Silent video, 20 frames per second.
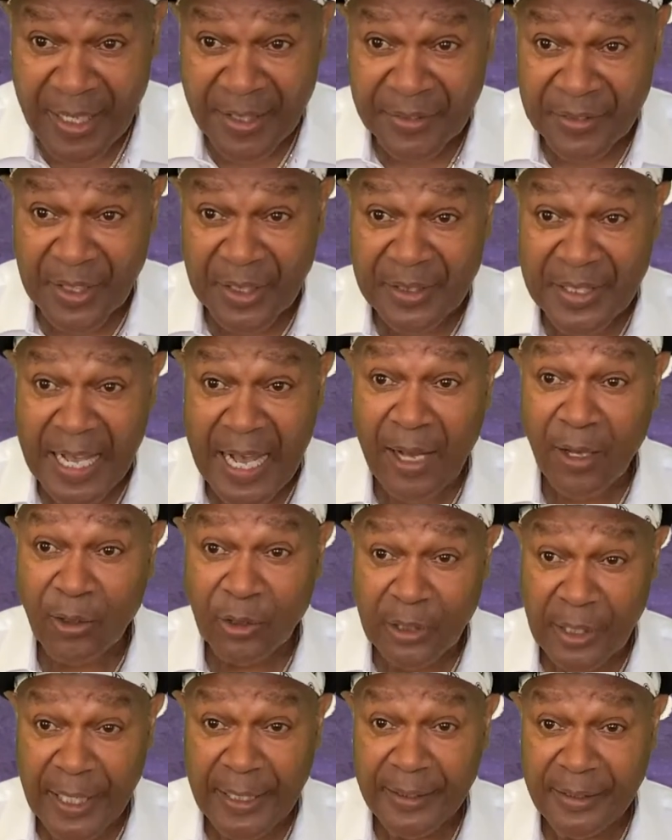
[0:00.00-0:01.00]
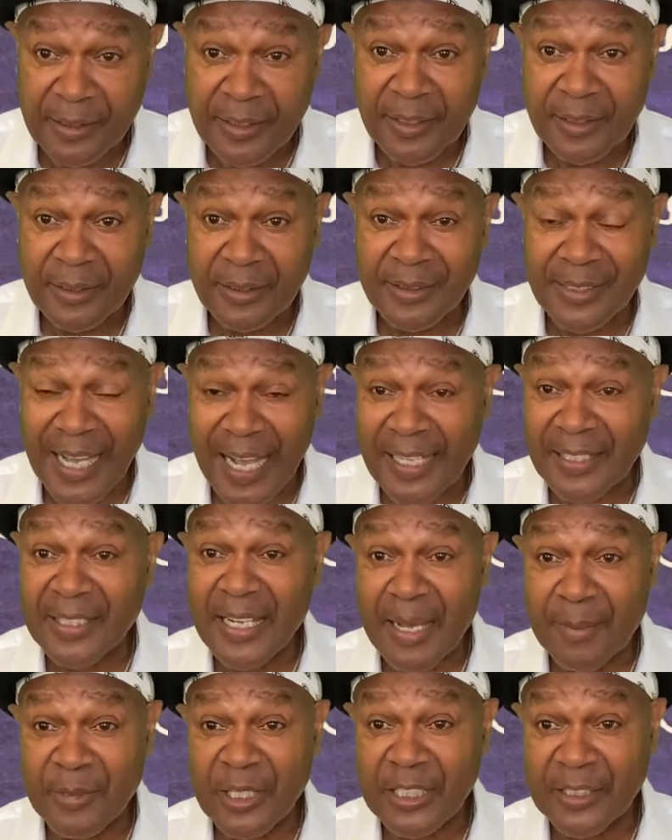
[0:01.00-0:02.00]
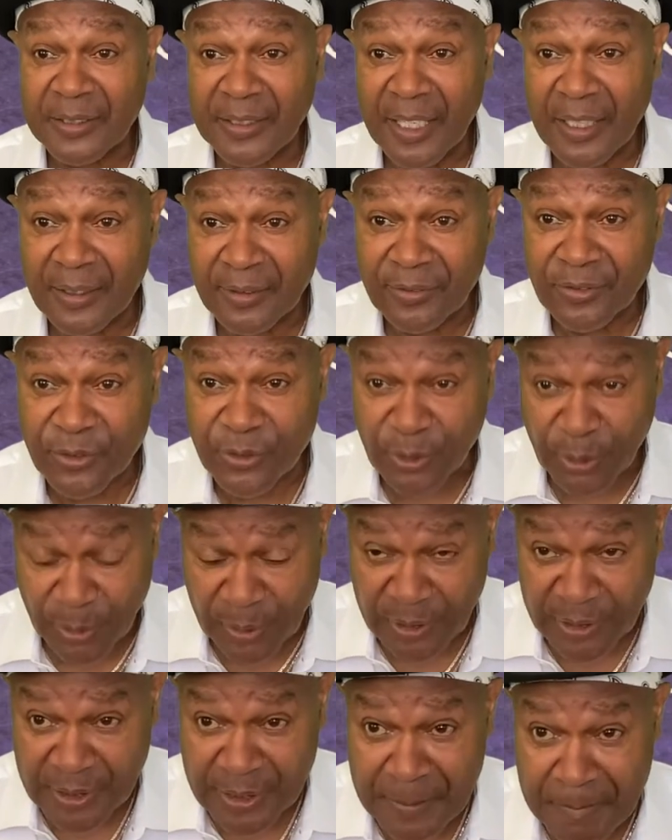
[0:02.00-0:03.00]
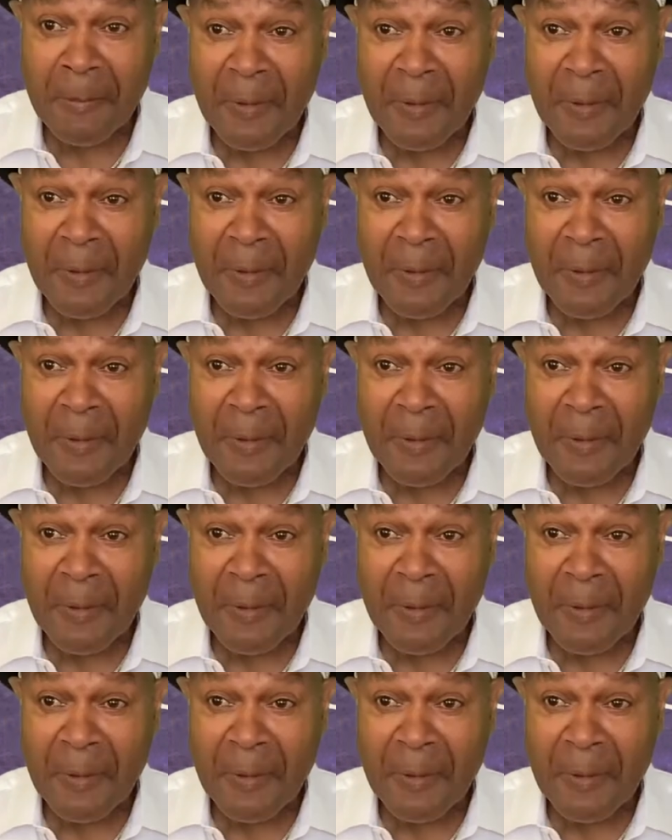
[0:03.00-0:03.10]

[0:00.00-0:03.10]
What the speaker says: the now late dynamic Dave Stewart.